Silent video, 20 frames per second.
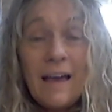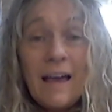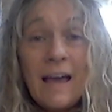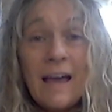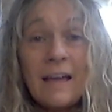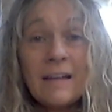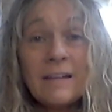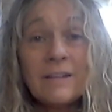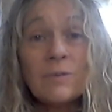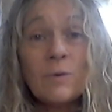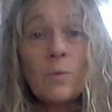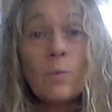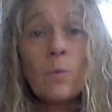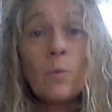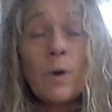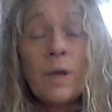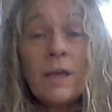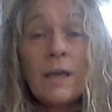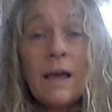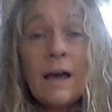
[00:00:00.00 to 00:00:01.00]
and
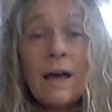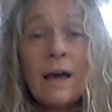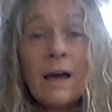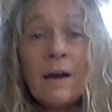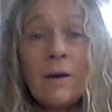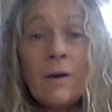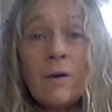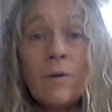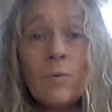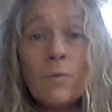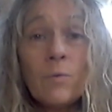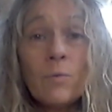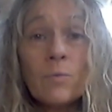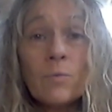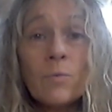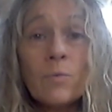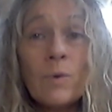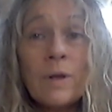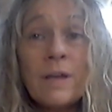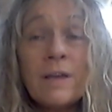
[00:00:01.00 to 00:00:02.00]
we are
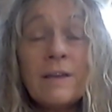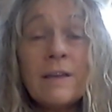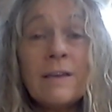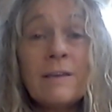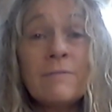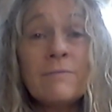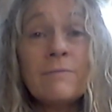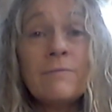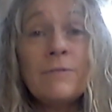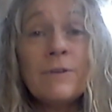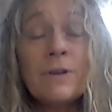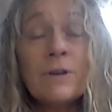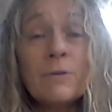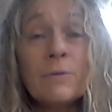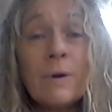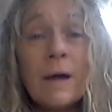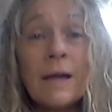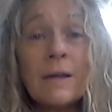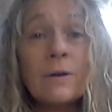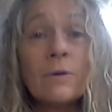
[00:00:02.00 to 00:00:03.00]

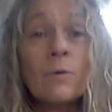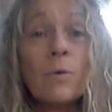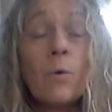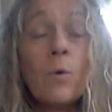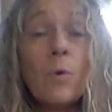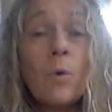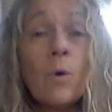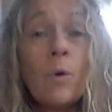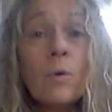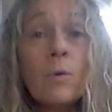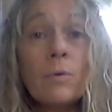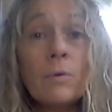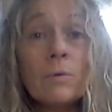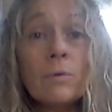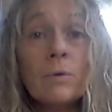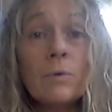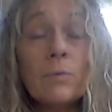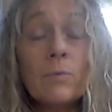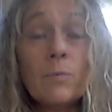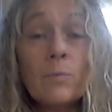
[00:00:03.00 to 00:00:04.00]
reinvigorated or
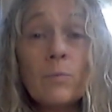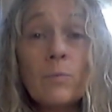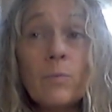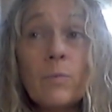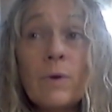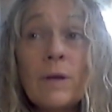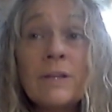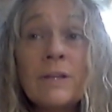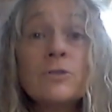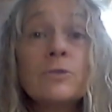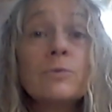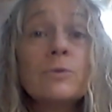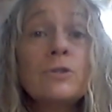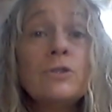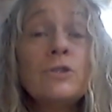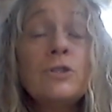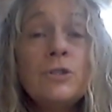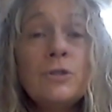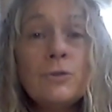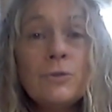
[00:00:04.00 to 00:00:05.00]

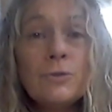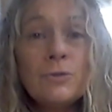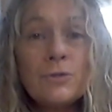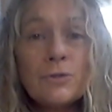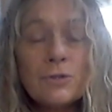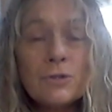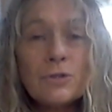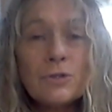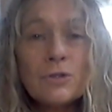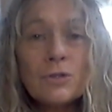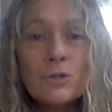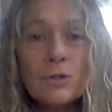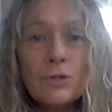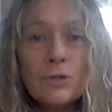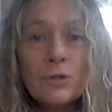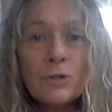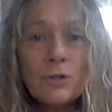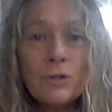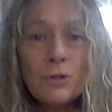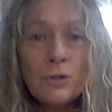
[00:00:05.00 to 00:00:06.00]
introduced to
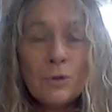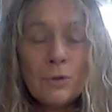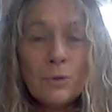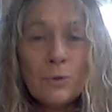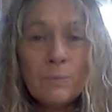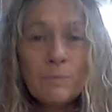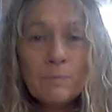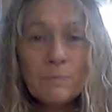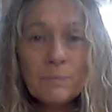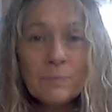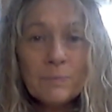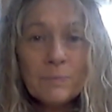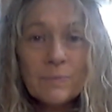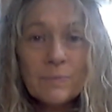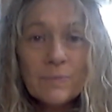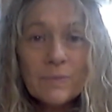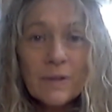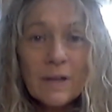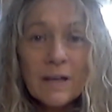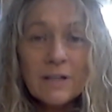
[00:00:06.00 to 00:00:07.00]
the new,
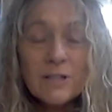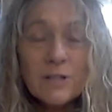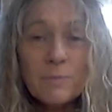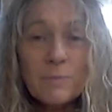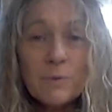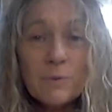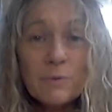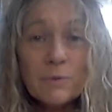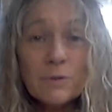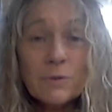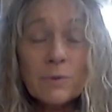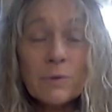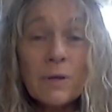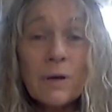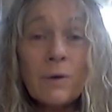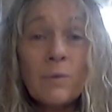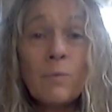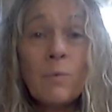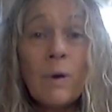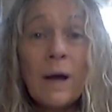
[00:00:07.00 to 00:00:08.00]
a spiritual
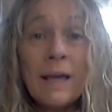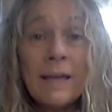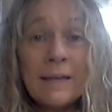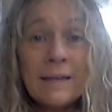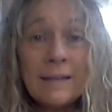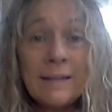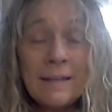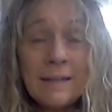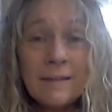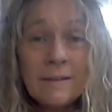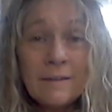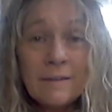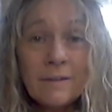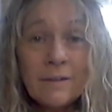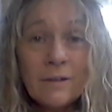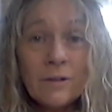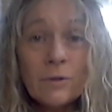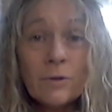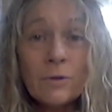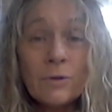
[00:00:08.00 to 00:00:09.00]
awakening
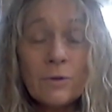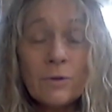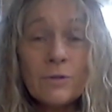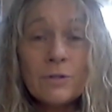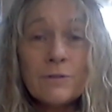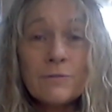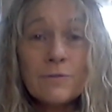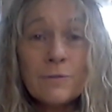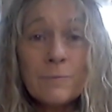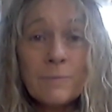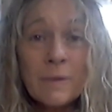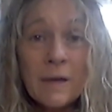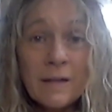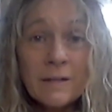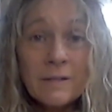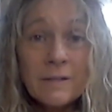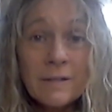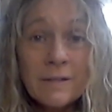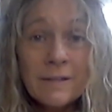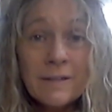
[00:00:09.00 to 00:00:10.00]
that occurs from
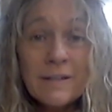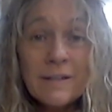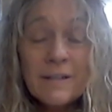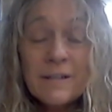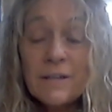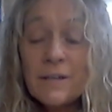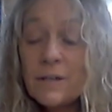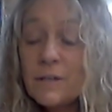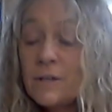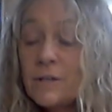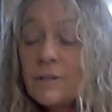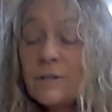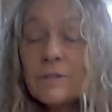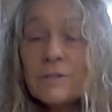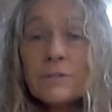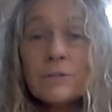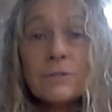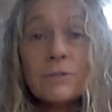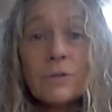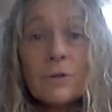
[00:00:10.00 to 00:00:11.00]
that.
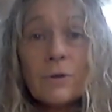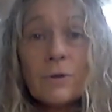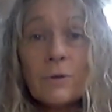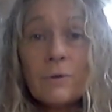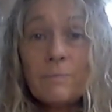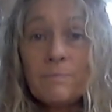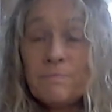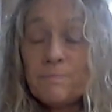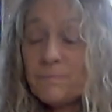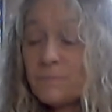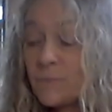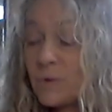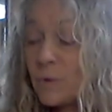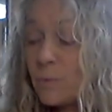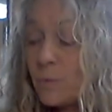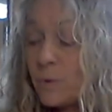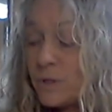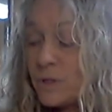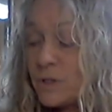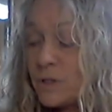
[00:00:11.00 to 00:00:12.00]
So
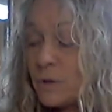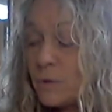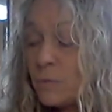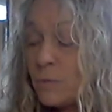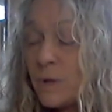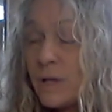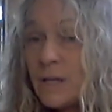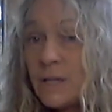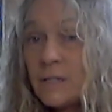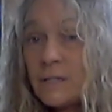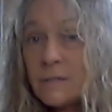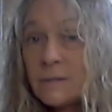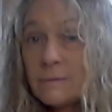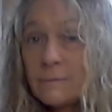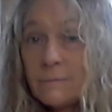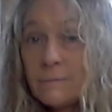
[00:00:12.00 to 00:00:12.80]
we shall read